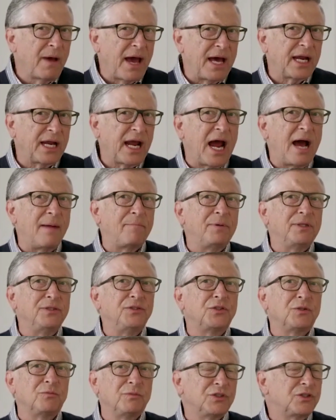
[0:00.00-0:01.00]
bad
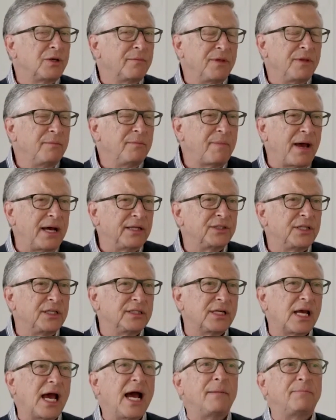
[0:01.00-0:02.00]
happens and when something bad
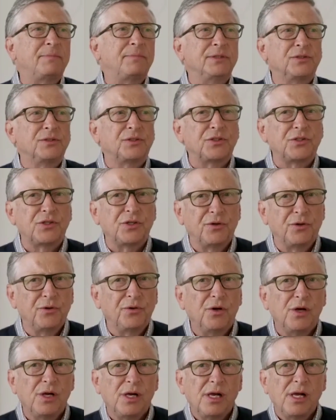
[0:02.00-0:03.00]
happens
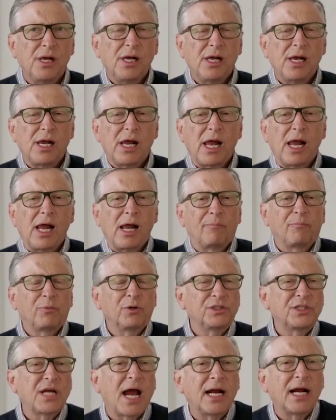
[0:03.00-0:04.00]
to
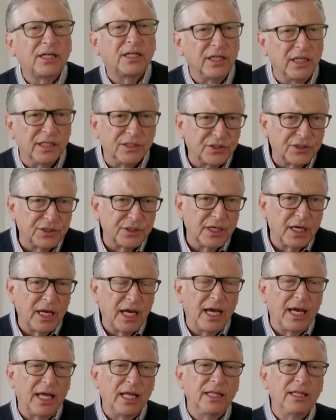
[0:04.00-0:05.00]
protect us.
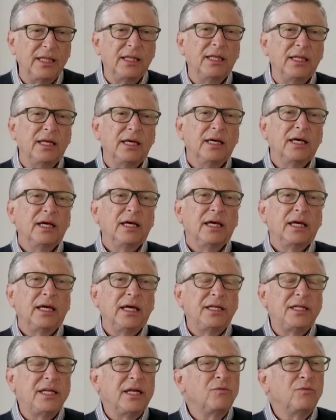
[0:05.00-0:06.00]
And
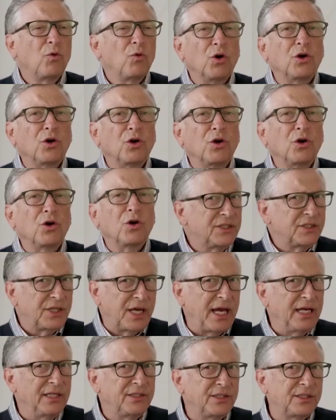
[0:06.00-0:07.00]
it didn't work in this
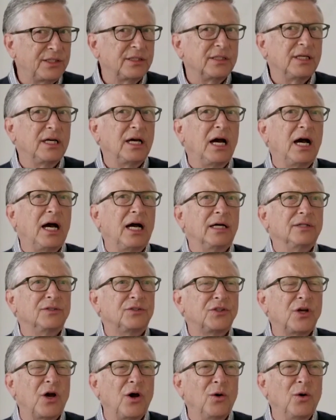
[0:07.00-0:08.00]
case.
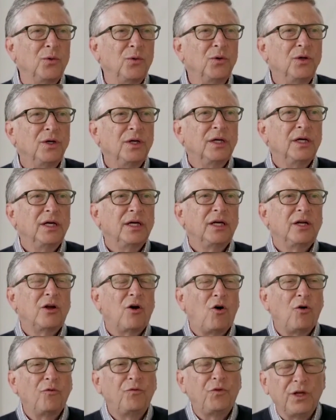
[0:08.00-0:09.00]
So, you know,
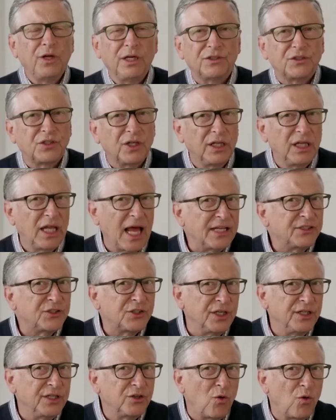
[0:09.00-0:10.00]
hopefully it's a
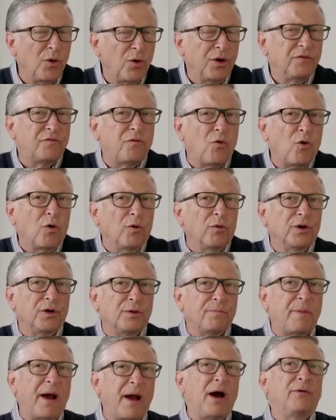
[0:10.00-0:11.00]
lesson going forward
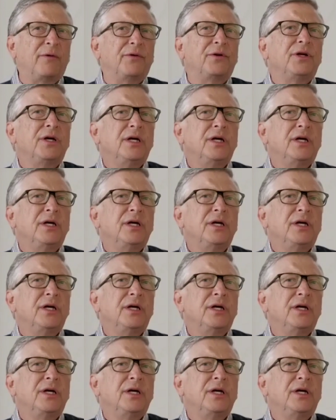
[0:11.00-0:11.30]
about